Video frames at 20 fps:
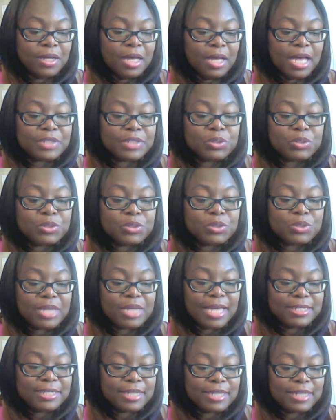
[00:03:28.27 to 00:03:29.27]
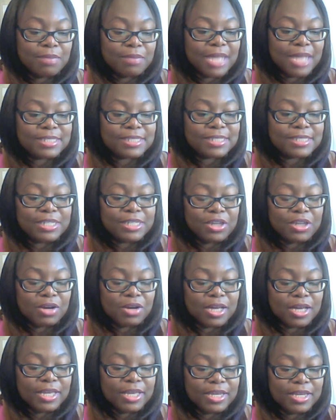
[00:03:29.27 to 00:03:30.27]
and to get them at a
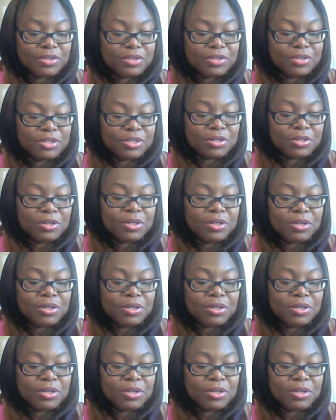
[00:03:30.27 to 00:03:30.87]
younger age.